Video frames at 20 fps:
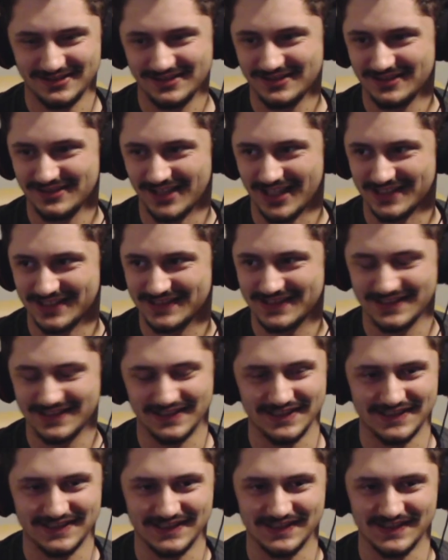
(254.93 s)
That's,
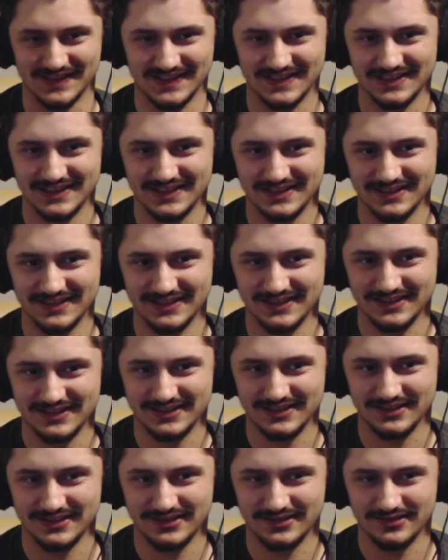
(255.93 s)
this
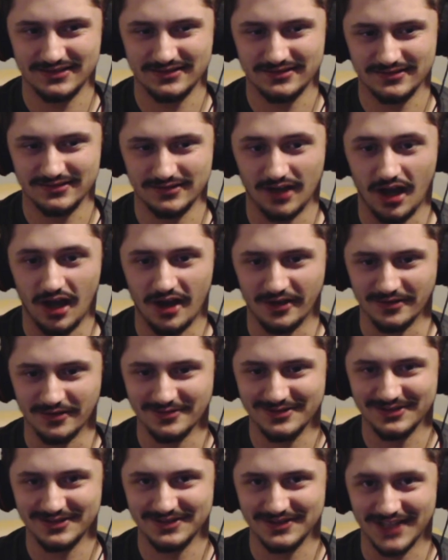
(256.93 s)
is, oh,
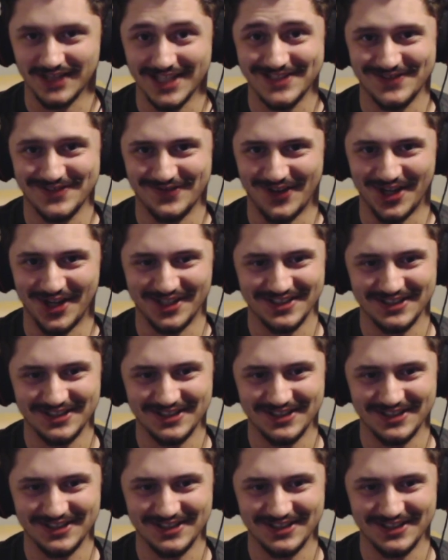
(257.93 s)
that's fun.